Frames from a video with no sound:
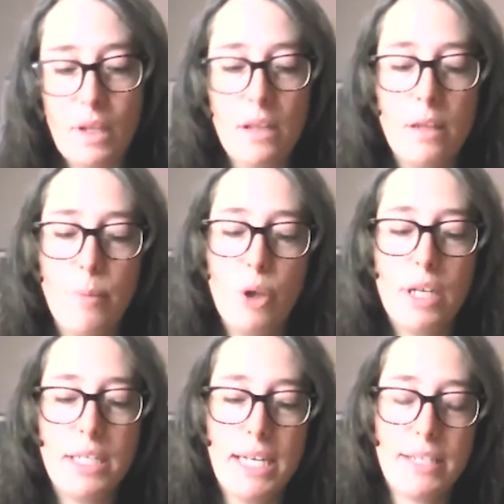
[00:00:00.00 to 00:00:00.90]
The book
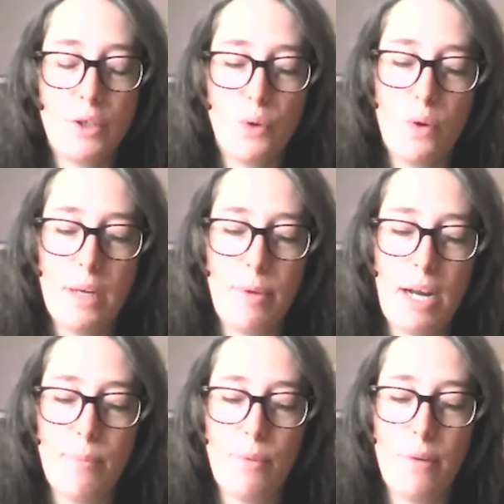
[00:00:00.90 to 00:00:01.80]
contains a story about
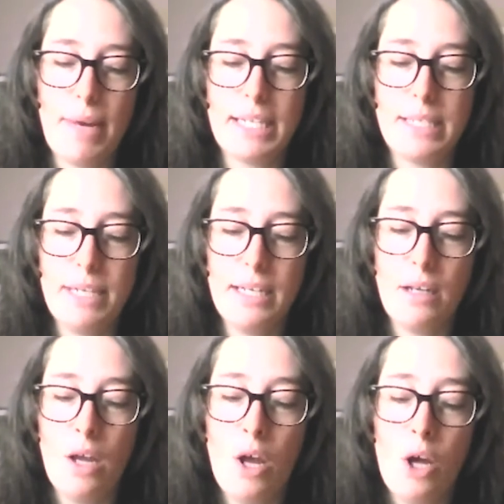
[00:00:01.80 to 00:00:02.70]
Emperor
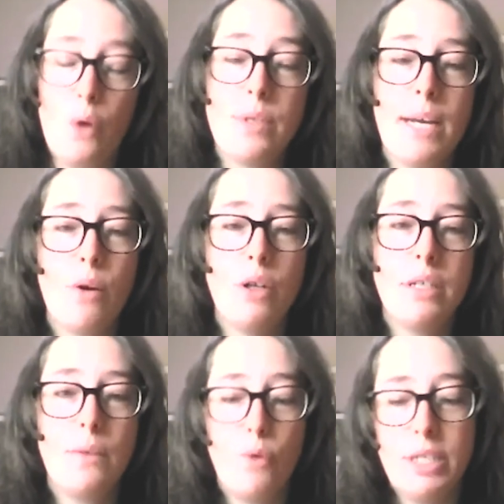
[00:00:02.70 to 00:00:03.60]
Maximilian, who was out
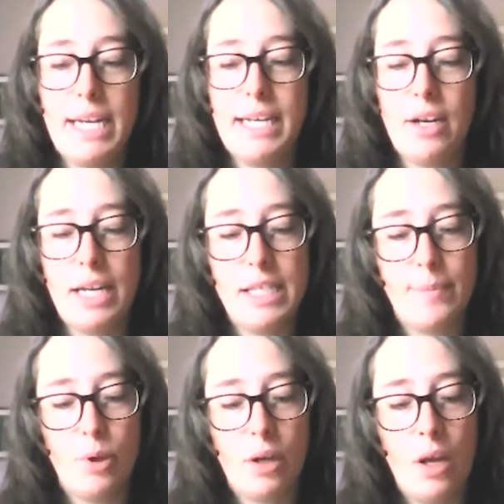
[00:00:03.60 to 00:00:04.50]
hunting one day near
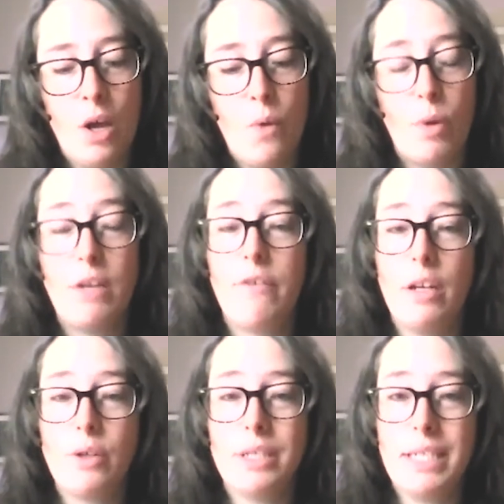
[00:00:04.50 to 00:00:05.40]
Innsbruck when he
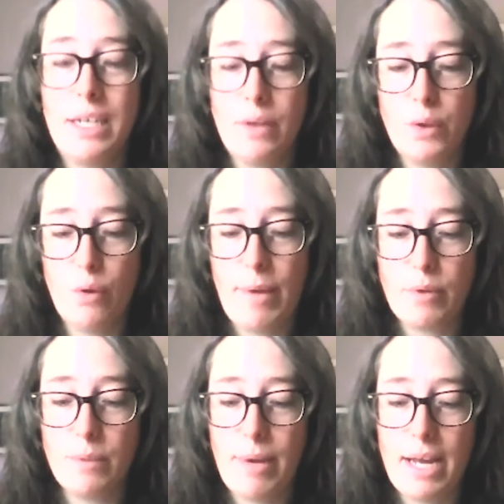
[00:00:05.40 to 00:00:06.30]
followed a deer into a
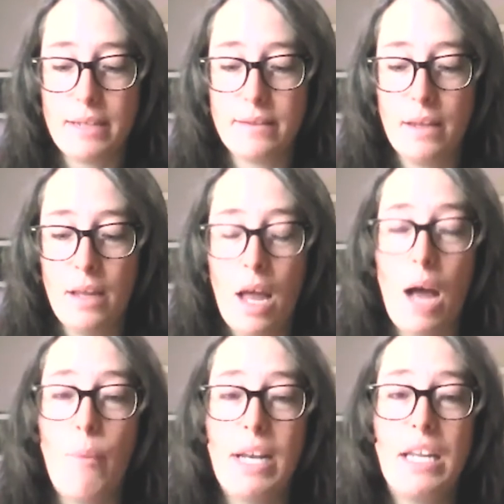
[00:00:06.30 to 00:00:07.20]
mountain pass,
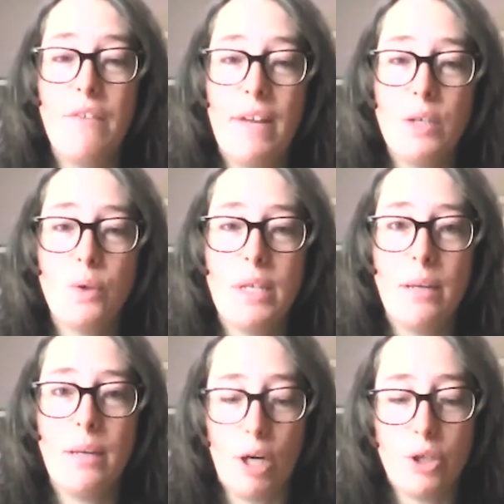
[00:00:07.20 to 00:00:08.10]
and when he eventually
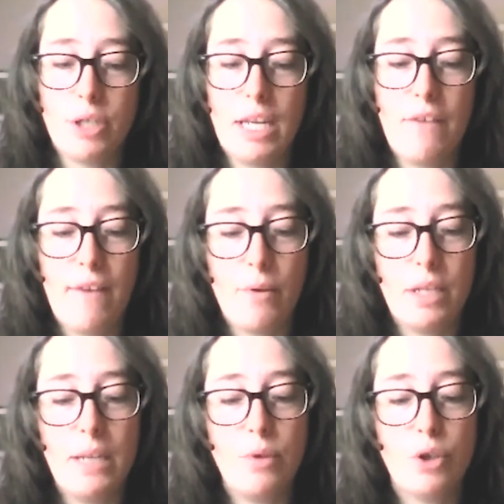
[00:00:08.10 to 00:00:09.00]
emerged, he found
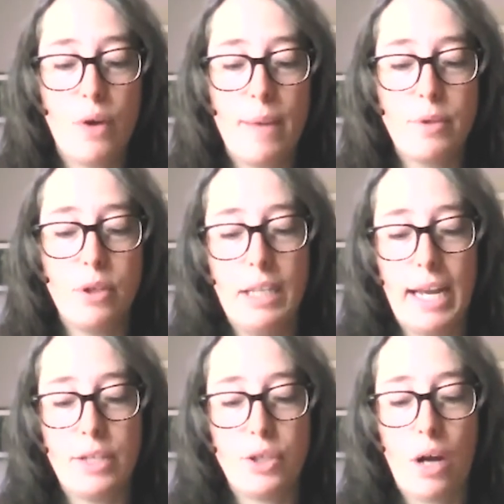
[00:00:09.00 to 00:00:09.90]
that he was trapped on a
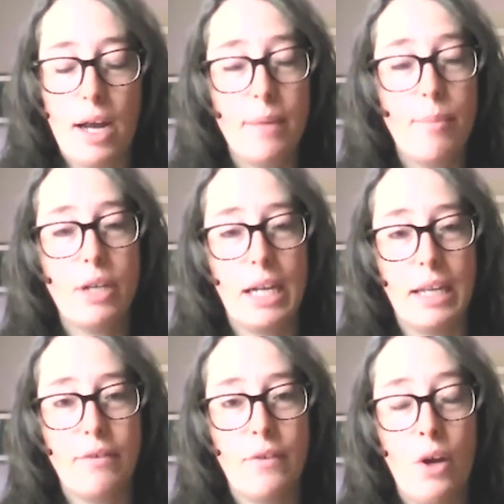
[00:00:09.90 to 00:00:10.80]
ledge high up on a
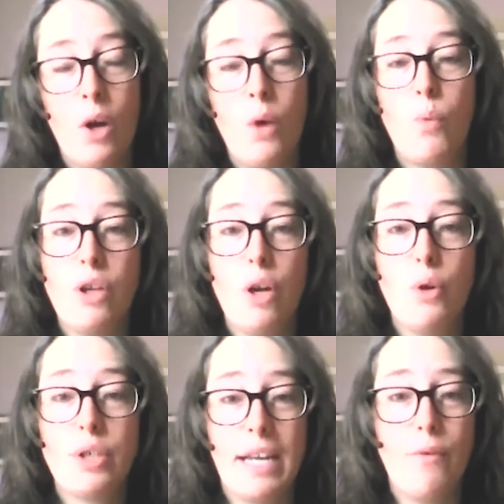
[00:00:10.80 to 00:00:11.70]
cliff with no
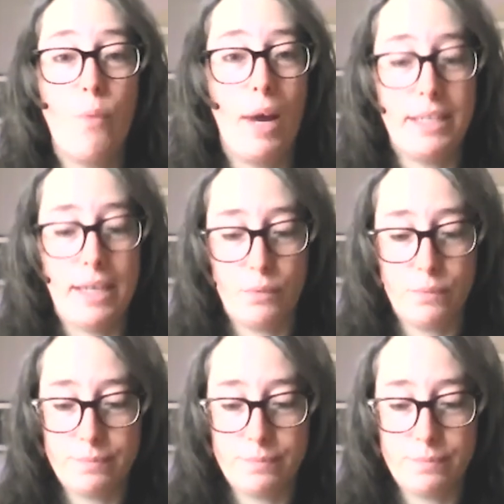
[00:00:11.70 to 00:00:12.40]
safe way down.